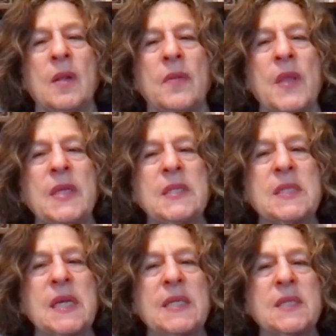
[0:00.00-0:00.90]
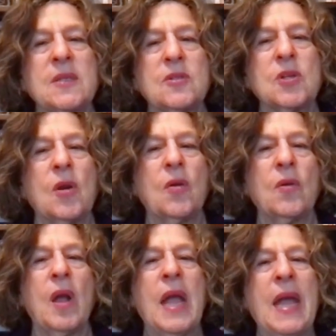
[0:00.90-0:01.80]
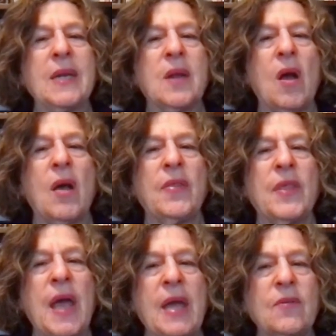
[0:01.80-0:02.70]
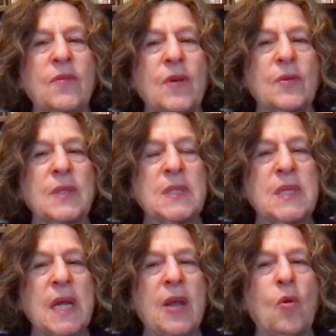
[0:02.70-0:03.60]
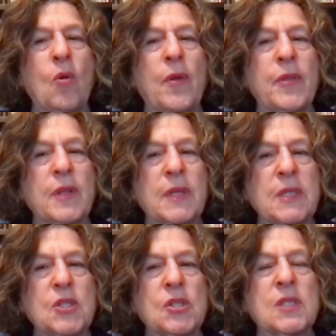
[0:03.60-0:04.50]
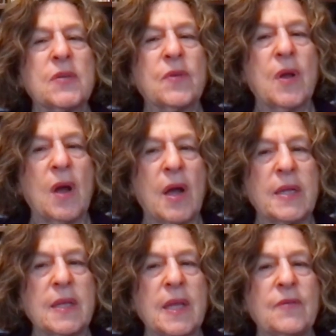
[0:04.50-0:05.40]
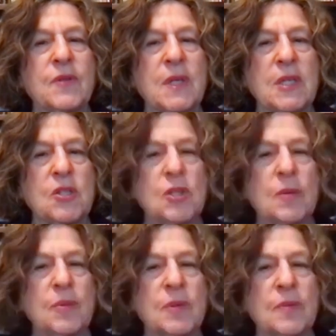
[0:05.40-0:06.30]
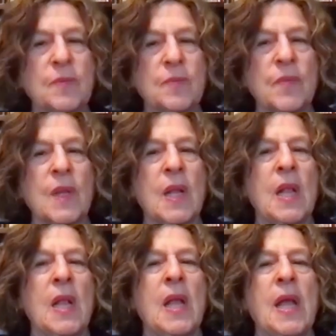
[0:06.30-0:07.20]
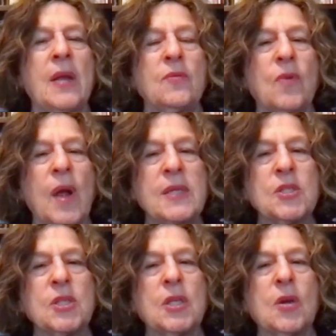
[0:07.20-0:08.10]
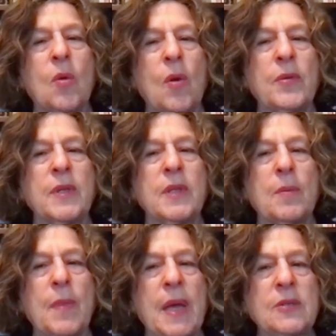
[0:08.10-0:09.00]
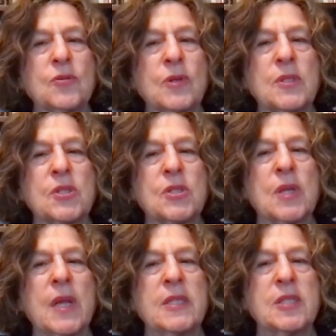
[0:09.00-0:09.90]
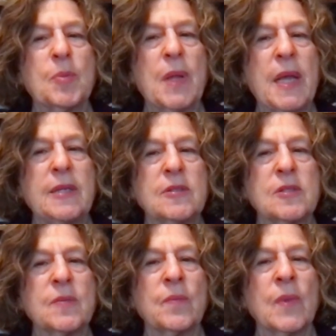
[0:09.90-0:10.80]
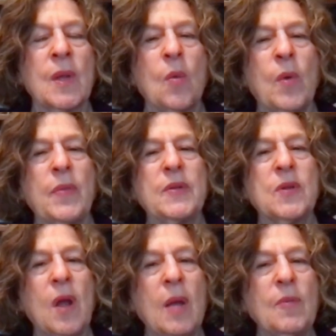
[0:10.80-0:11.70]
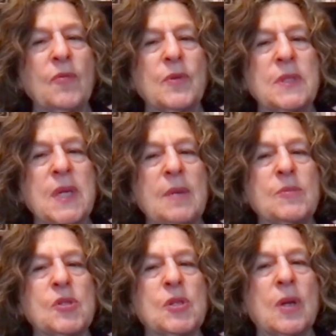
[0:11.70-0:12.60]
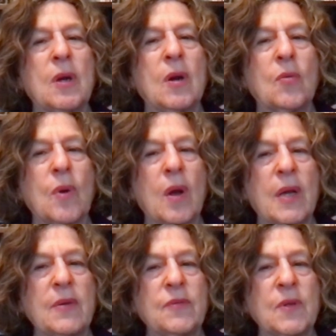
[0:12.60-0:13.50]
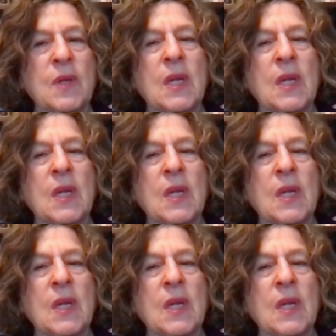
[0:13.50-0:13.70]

Then it says in the Torah, and on that very day, all the legions of God left Egypt. And Rashi, quoting the Medrash, explains, when the time of redemption arrived,